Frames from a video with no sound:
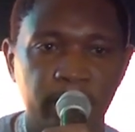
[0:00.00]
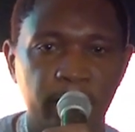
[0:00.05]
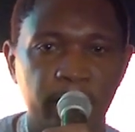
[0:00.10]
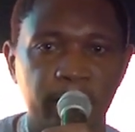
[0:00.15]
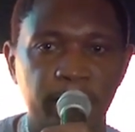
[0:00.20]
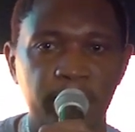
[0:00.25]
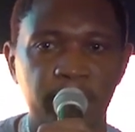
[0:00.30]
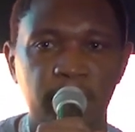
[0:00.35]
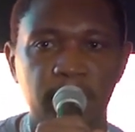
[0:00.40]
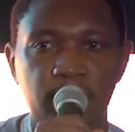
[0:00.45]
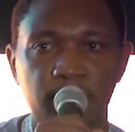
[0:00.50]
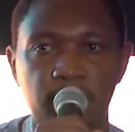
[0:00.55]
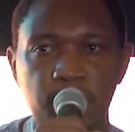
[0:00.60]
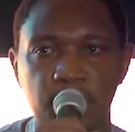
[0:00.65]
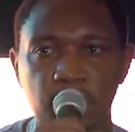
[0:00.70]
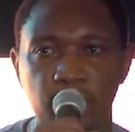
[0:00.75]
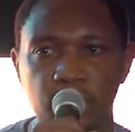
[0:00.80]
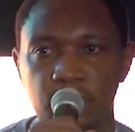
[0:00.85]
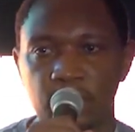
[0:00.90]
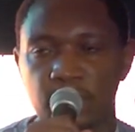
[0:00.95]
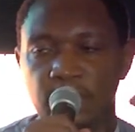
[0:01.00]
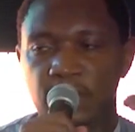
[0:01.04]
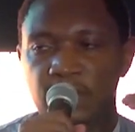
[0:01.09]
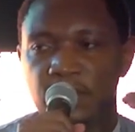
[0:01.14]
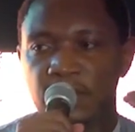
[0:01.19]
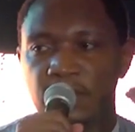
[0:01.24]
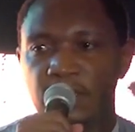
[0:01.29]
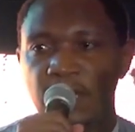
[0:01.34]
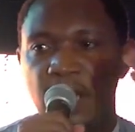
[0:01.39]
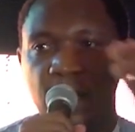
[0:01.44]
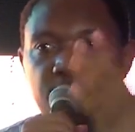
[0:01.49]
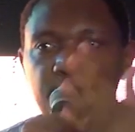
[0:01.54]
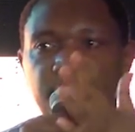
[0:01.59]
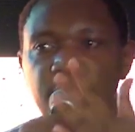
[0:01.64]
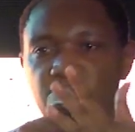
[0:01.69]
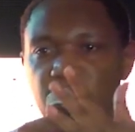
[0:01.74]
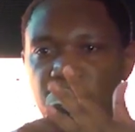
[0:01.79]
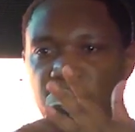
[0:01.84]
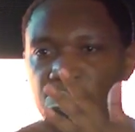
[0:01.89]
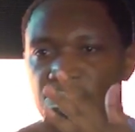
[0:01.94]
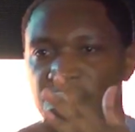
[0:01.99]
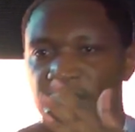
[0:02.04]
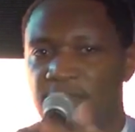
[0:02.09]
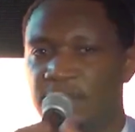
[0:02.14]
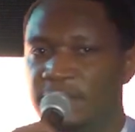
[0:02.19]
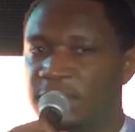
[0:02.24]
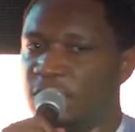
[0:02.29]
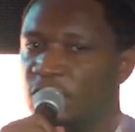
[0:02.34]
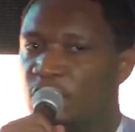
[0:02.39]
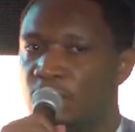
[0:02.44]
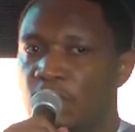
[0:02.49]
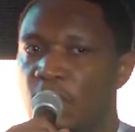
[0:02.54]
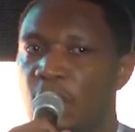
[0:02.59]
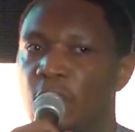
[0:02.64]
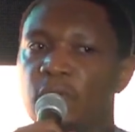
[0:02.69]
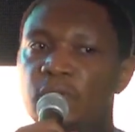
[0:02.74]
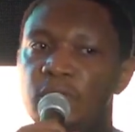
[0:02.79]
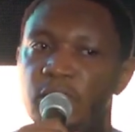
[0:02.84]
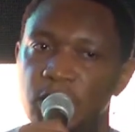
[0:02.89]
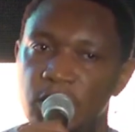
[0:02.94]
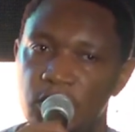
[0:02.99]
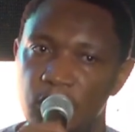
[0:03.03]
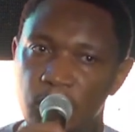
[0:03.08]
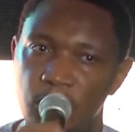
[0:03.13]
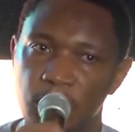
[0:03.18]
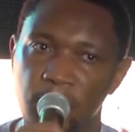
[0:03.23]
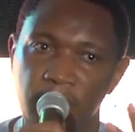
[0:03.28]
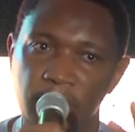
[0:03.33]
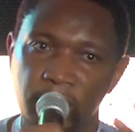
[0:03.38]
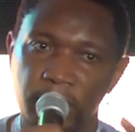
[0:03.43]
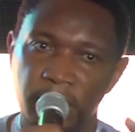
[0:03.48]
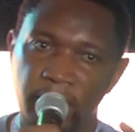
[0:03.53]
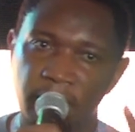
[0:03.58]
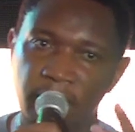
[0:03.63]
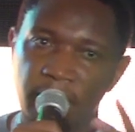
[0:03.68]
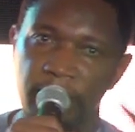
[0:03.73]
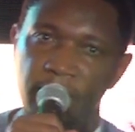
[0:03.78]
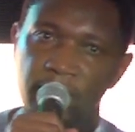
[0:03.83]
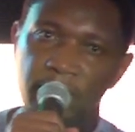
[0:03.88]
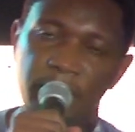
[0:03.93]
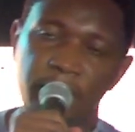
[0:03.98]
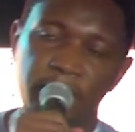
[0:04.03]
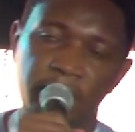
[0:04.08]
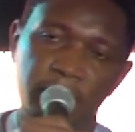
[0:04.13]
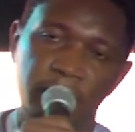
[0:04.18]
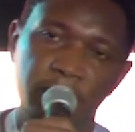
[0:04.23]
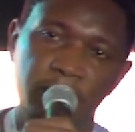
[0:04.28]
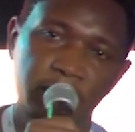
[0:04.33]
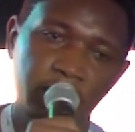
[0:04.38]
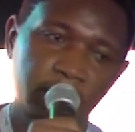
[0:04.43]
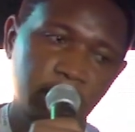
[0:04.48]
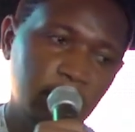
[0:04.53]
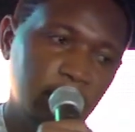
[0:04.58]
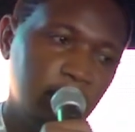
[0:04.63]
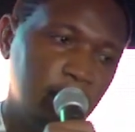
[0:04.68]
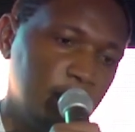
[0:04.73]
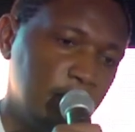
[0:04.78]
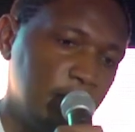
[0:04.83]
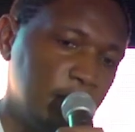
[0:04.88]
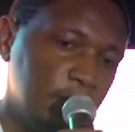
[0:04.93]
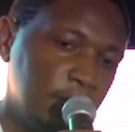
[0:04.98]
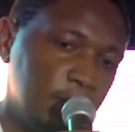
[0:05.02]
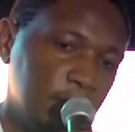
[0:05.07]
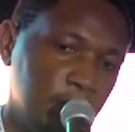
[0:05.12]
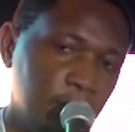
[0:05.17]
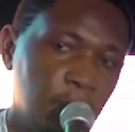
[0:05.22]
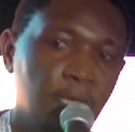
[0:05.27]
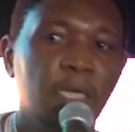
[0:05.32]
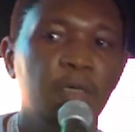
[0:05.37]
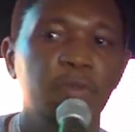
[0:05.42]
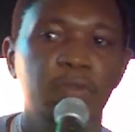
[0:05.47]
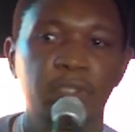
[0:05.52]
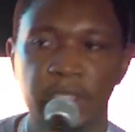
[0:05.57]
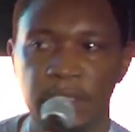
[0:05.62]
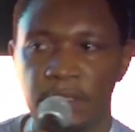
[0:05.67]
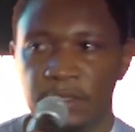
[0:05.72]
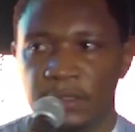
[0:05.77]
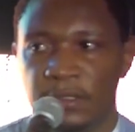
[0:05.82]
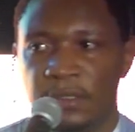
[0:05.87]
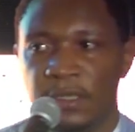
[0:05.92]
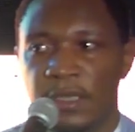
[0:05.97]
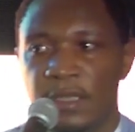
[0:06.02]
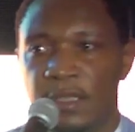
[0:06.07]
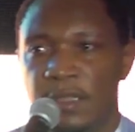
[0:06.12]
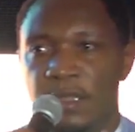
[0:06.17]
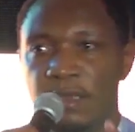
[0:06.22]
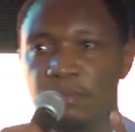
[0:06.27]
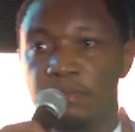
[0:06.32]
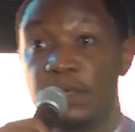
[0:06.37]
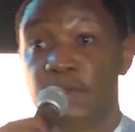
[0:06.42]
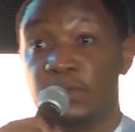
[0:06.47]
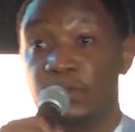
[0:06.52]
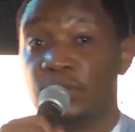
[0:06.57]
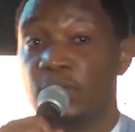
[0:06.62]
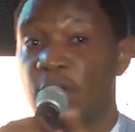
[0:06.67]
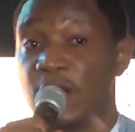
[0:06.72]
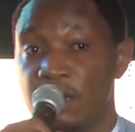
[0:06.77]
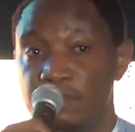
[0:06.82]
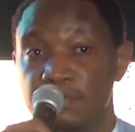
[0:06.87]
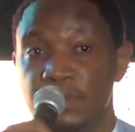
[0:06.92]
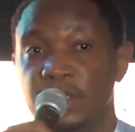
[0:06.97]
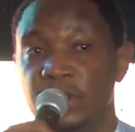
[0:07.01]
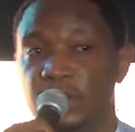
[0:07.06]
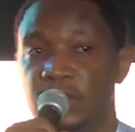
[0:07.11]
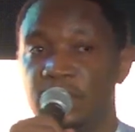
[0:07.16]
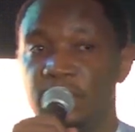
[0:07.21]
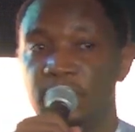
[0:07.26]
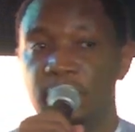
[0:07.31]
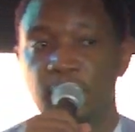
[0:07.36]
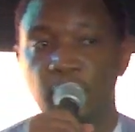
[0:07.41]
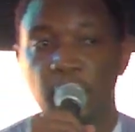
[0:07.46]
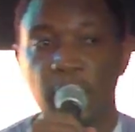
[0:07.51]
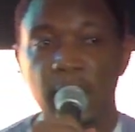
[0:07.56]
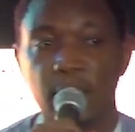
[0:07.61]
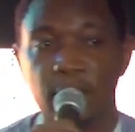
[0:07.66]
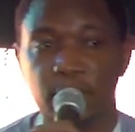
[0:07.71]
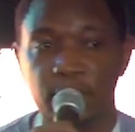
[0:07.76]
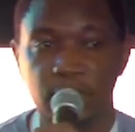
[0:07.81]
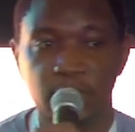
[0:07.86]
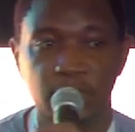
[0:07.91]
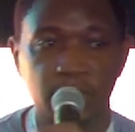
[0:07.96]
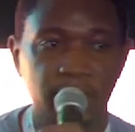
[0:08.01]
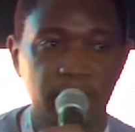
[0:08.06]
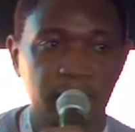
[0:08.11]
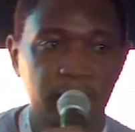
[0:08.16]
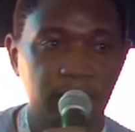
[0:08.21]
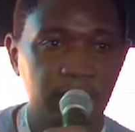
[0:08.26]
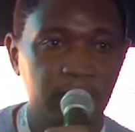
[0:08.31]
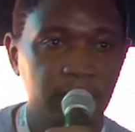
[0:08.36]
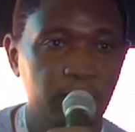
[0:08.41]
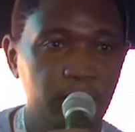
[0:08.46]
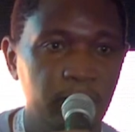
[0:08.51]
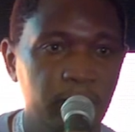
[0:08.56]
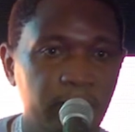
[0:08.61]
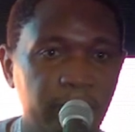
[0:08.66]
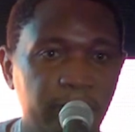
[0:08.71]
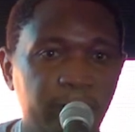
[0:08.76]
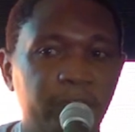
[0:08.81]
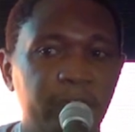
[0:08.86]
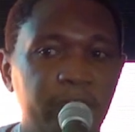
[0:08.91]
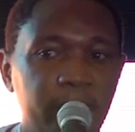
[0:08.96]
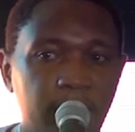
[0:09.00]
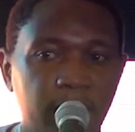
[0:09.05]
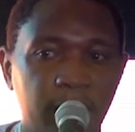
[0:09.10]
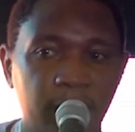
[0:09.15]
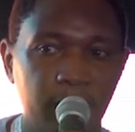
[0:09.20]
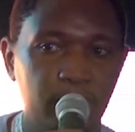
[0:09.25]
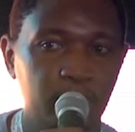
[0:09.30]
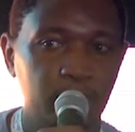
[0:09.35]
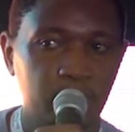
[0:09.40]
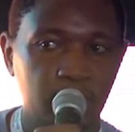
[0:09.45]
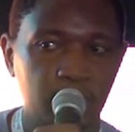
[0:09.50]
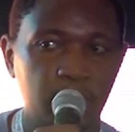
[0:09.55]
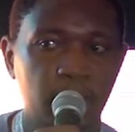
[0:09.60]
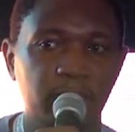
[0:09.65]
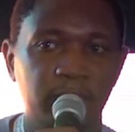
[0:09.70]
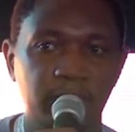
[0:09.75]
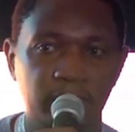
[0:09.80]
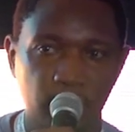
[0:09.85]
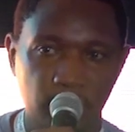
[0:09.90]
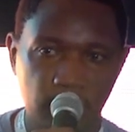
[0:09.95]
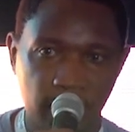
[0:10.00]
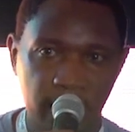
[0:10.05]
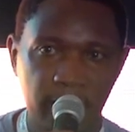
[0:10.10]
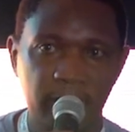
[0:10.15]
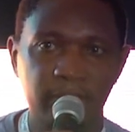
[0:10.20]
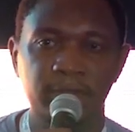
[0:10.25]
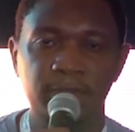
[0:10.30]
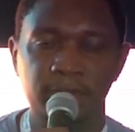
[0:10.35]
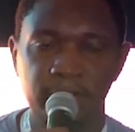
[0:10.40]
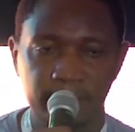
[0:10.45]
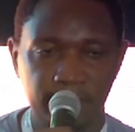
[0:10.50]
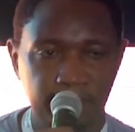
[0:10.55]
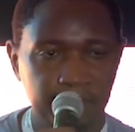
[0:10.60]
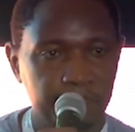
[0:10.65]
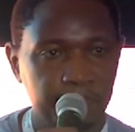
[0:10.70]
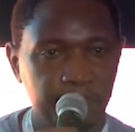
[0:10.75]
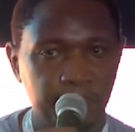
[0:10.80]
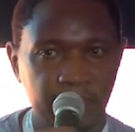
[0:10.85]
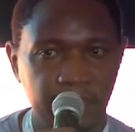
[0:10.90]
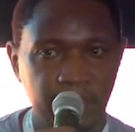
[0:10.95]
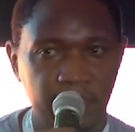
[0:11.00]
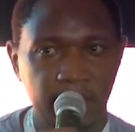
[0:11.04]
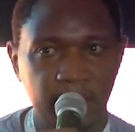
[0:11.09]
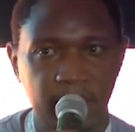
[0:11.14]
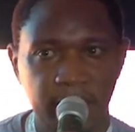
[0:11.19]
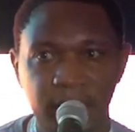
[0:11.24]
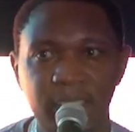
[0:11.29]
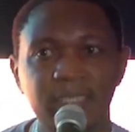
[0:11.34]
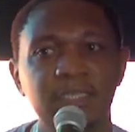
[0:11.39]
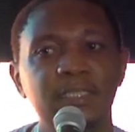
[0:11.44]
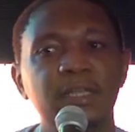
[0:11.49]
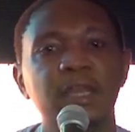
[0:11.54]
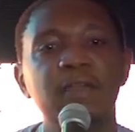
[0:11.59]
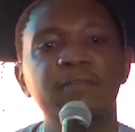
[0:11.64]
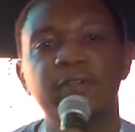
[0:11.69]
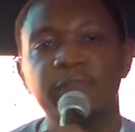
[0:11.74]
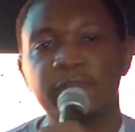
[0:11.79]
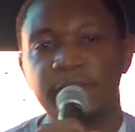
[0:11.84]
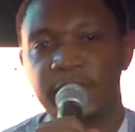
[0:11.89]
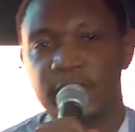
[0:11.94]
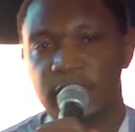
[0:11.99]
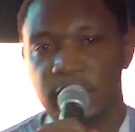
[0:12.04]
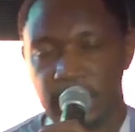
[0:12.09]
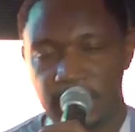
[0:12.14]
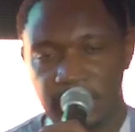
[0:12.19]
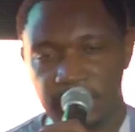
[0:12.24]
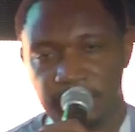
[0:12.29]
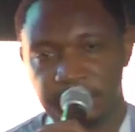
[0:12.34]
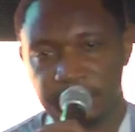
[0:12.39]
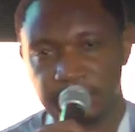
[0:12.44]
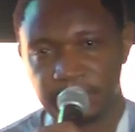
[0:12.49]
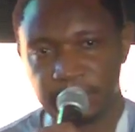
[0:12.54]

For example, App Engine gives you more control than Cloud Run. But also App Engine, you cannot use it with a free account. You have to have, it doesn't have a free tier.